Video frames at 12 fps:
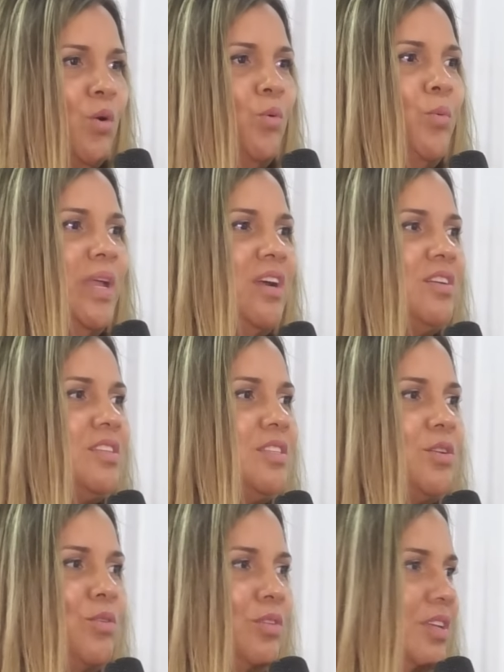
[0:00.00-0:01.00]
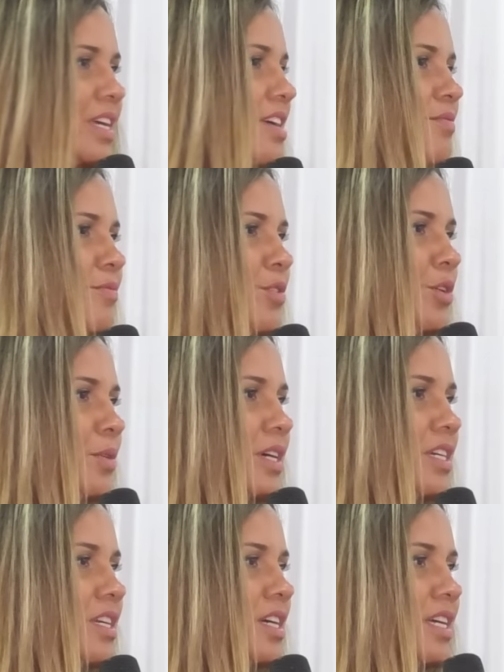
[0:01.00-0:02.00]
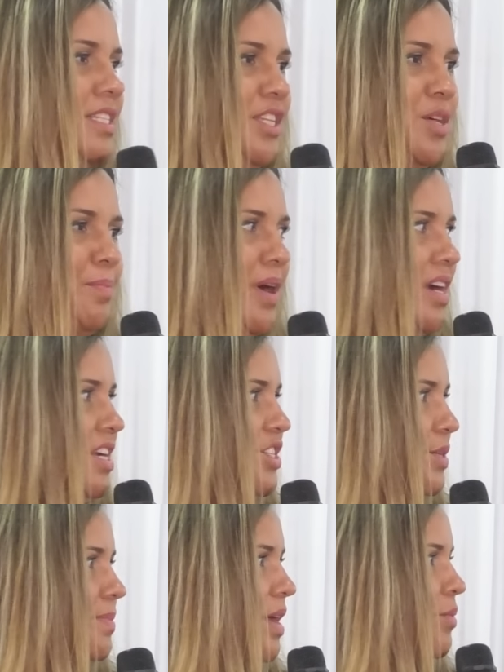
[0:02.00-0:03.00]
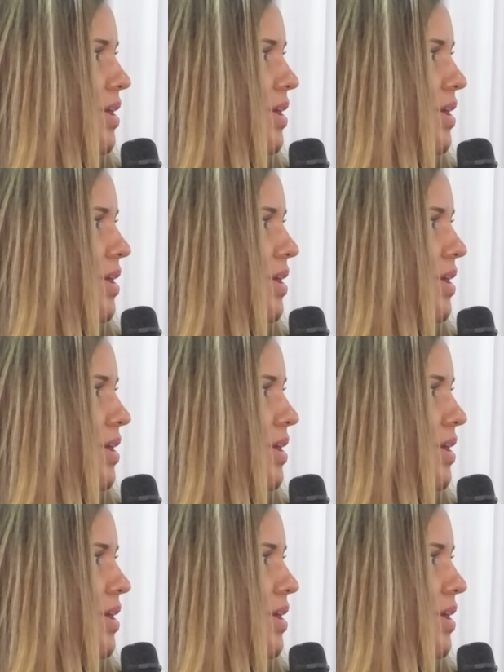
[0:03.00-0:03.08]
We are so looking forward to the partnership that